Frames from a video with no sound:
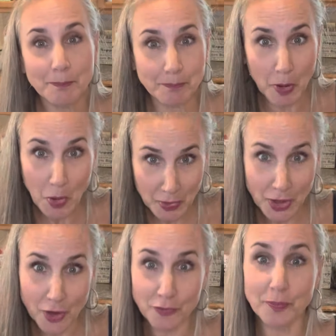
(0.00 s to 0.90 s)
bulk
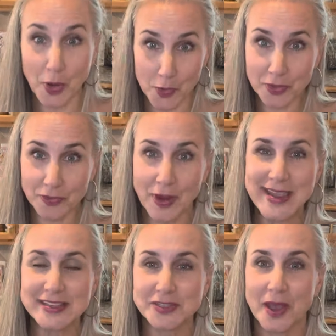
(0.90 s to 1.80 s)
of both,
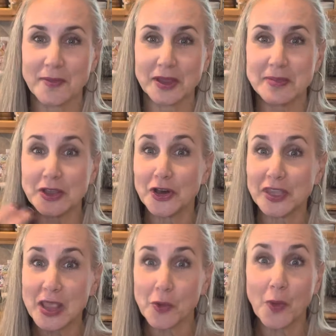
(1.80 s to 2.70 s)
right? So I'm going to be
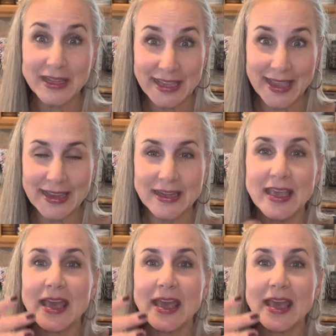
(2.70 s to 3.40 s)
cooking one night,